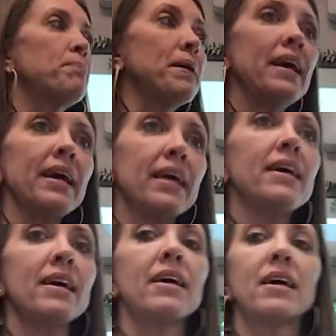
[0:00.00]

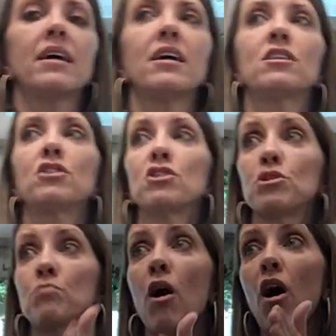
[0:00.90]
big to
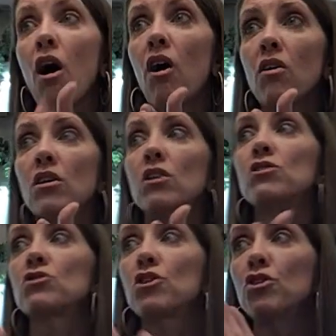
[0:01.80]
small,
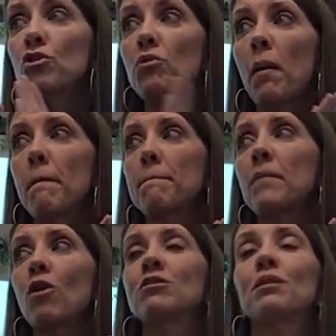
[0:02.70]
so you
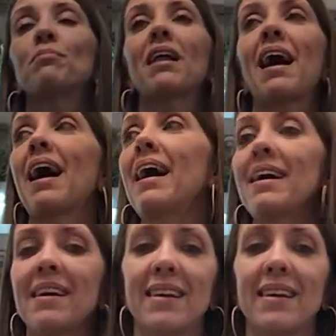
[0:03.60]
multiply.